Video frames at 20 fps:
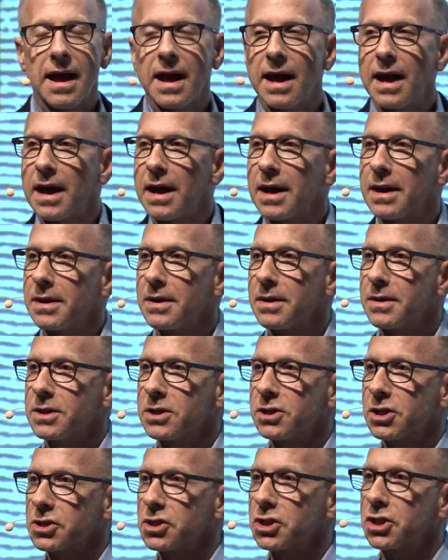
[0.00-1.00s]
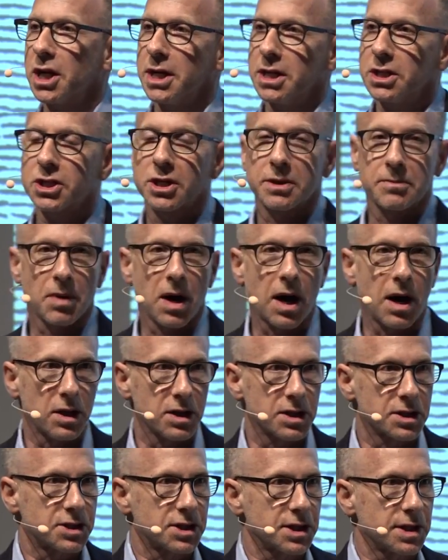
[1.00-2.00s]
and just changing
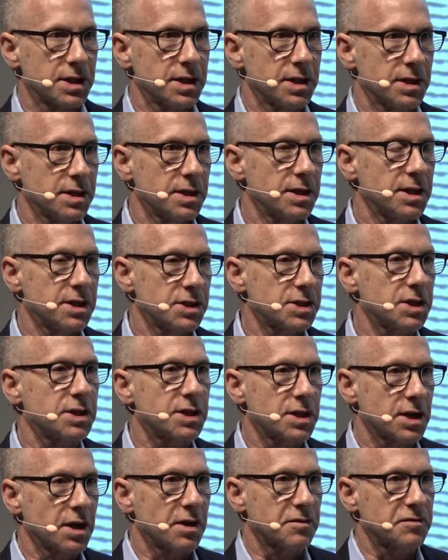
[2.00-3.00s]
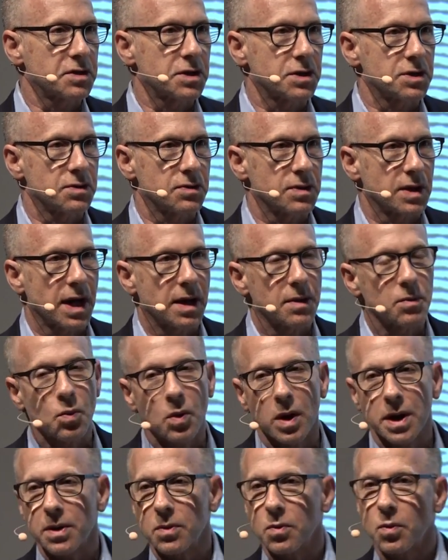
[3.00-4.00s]
policy isn't enough to do that.
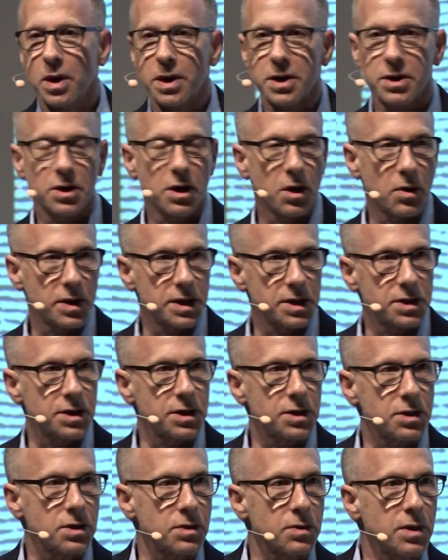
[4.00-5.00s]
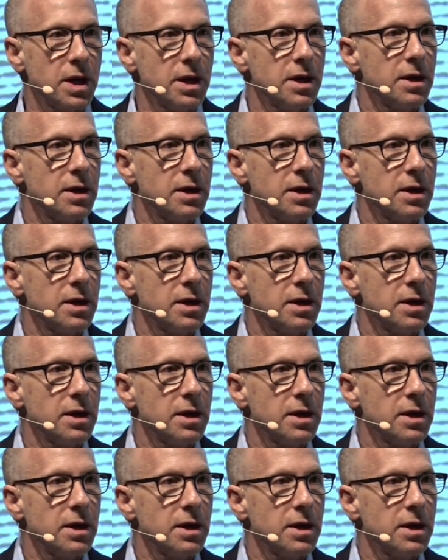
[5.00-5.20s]
What, what are you going to do?